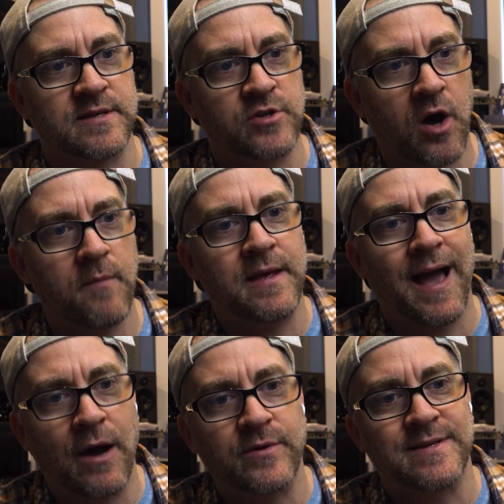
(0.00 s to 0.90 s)
is it taught me
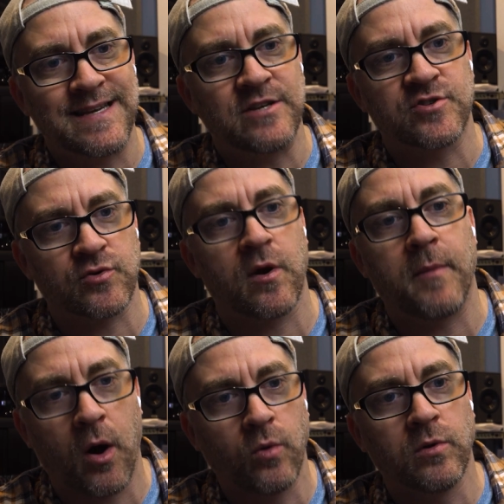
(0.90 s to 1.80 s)
how to teach
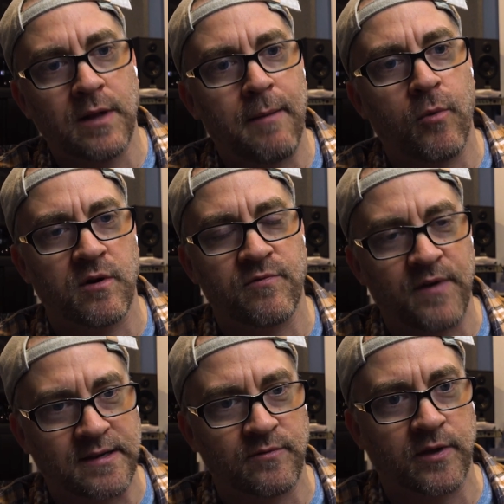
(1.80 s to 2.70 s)
Scrum a whole lot more
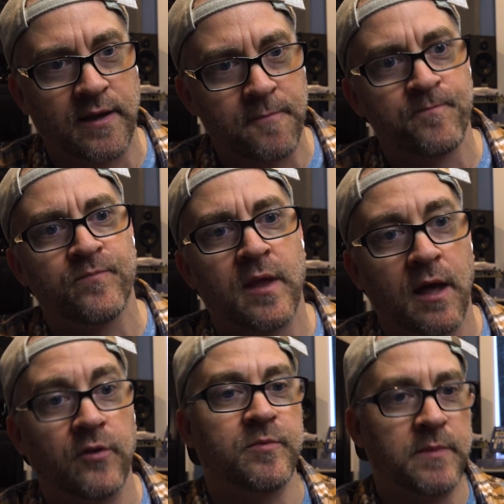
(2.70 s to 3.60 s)
effectively.
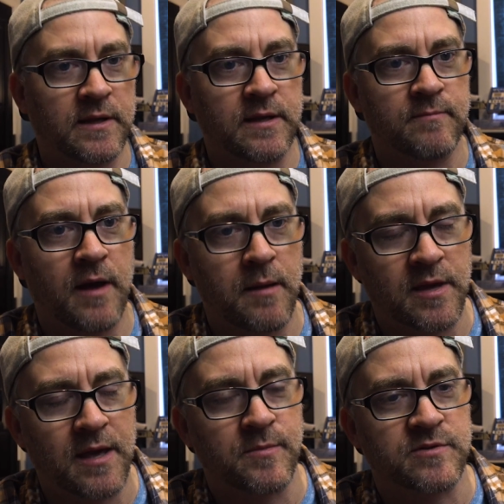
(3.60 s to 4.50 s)
Ultimately, I
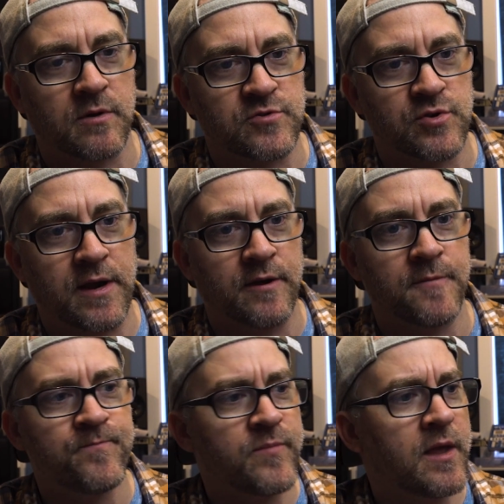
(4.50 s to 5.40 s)
became a Scrum
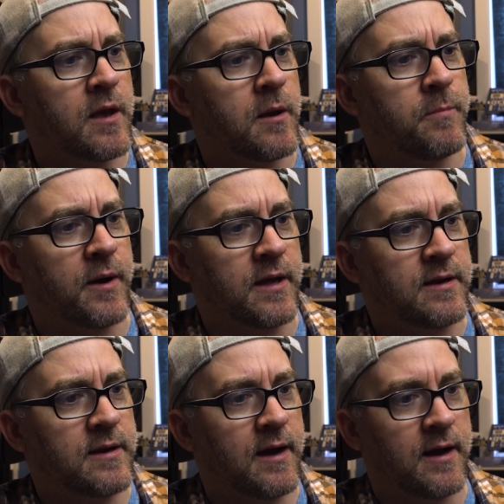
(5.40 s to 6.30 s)
trainer,
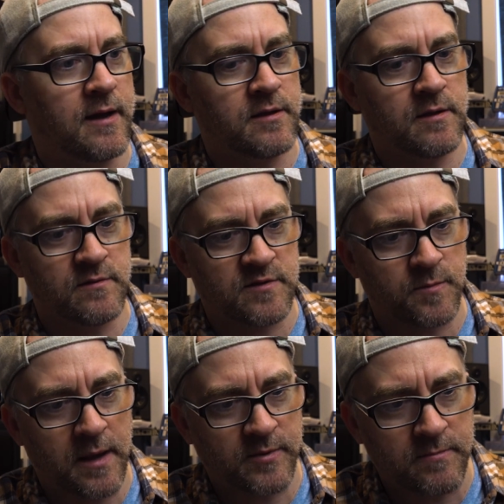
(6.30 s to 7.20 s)
but uh, to
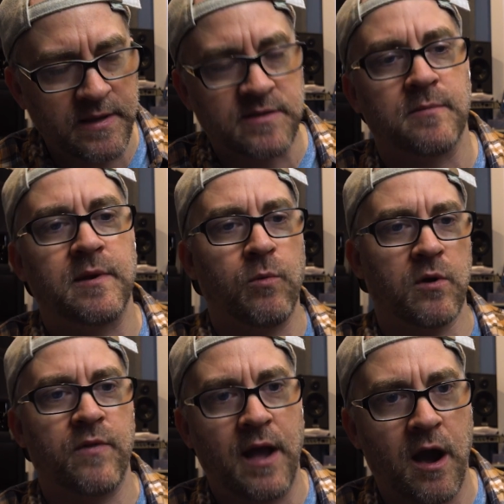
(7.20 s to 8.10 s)
be able to meet somebody
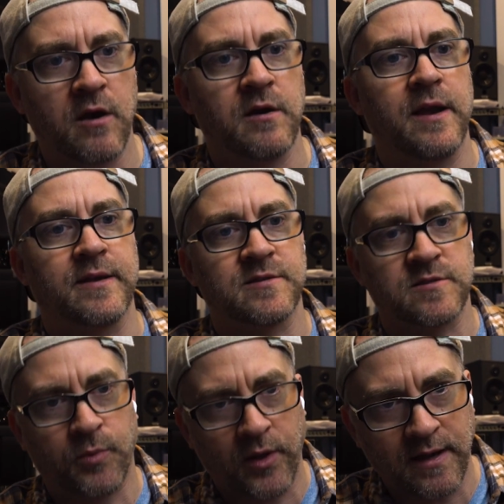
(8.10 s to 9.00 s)
where they are and
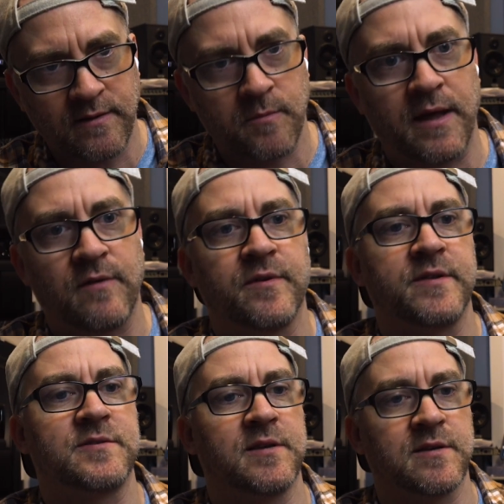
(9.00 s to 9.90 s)
explain the
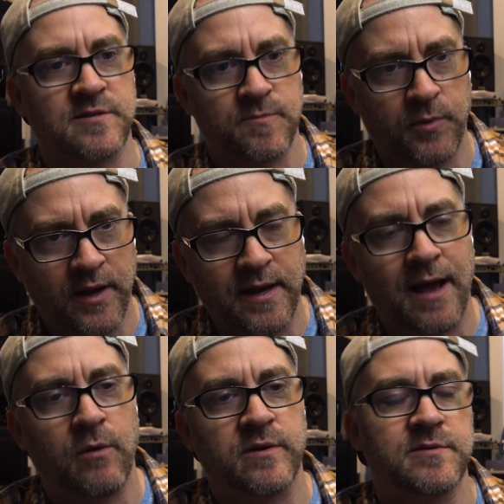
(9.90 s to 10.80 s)
benefits and explain
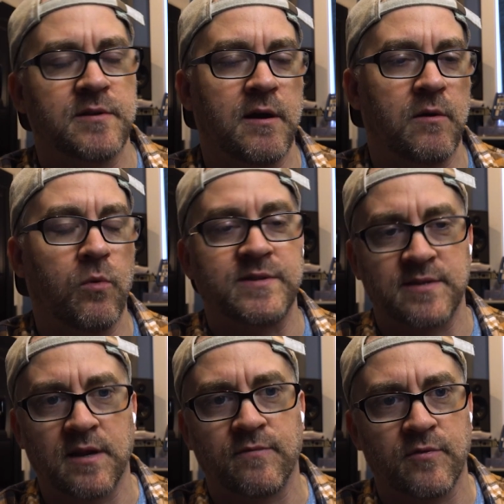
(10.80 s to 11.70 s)
how it's uh, what's
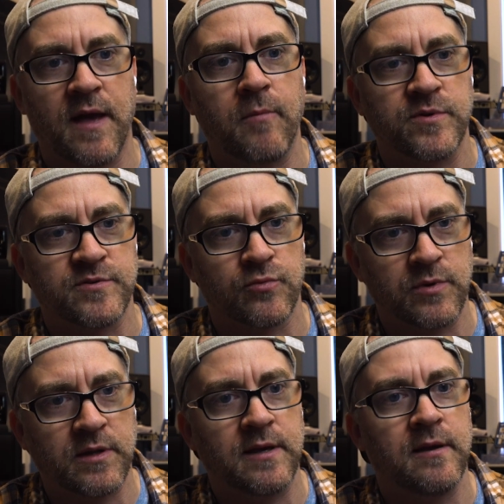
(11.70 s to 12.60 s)
in it for them was
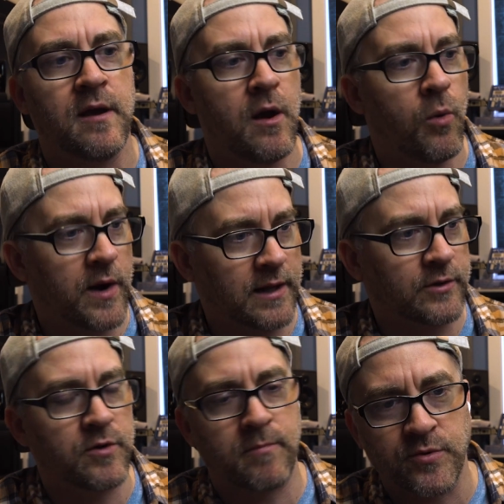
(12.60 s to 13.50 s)
really what I
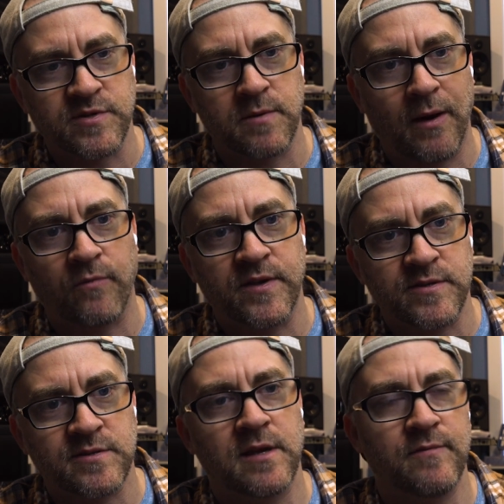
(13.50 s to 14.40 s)
learned most about
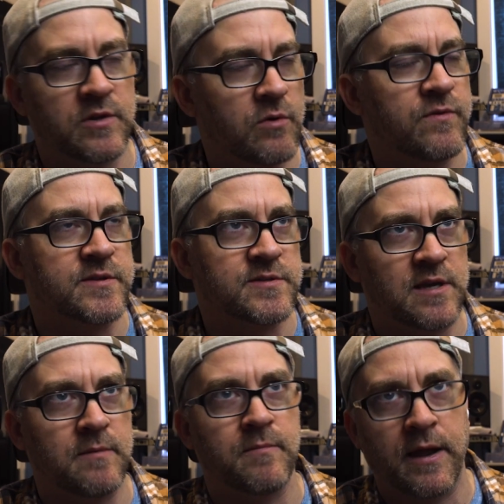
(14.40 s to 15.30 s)
this. Even though this
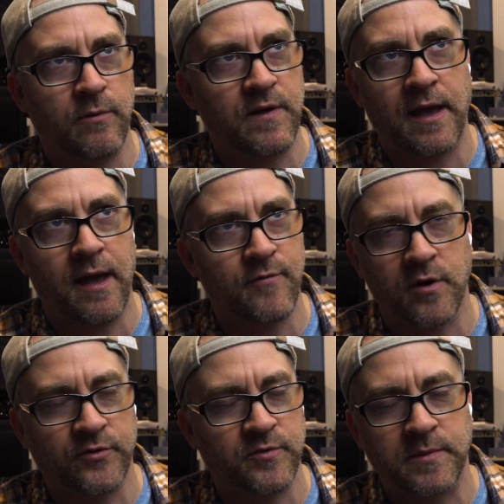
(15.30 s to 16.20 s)
team, I don't think ever
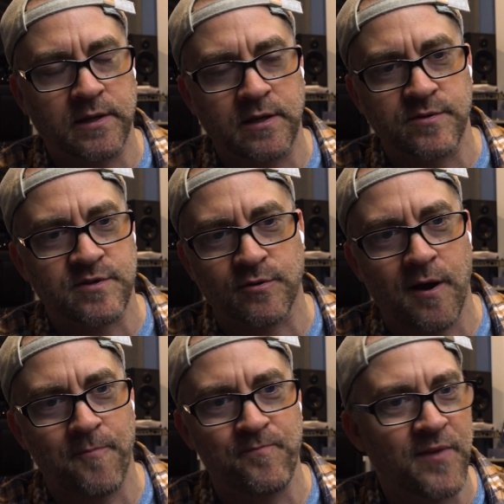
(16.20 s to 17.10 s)
ultimately used
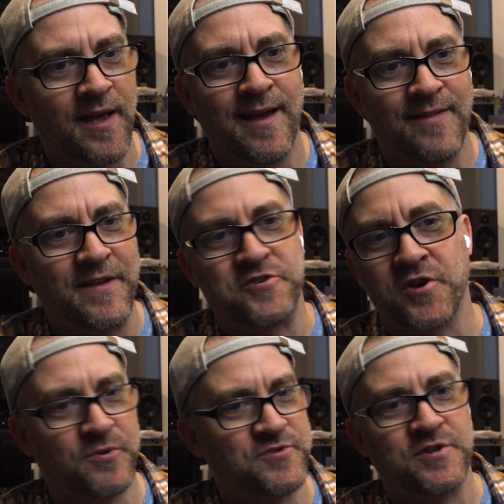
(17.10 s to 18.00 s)
Scrum, they
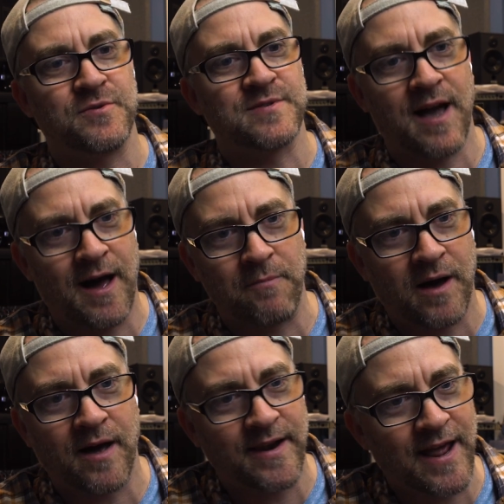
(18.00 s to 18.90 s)
chose to use
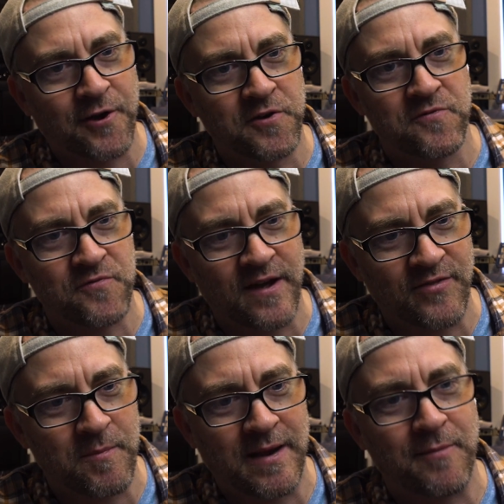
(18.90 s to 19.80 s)
Kanban, and I couldn't
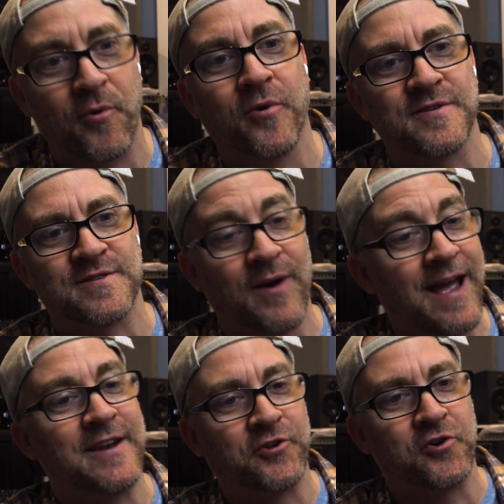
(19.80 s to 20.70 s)
fight them anymore, so I
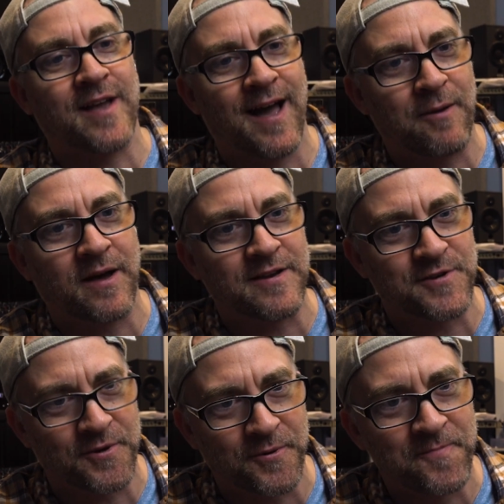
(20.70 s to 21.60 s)
had to learn Kanban
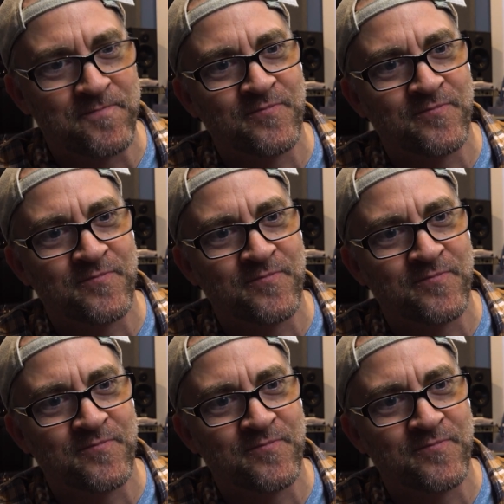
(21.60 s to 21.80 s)
too.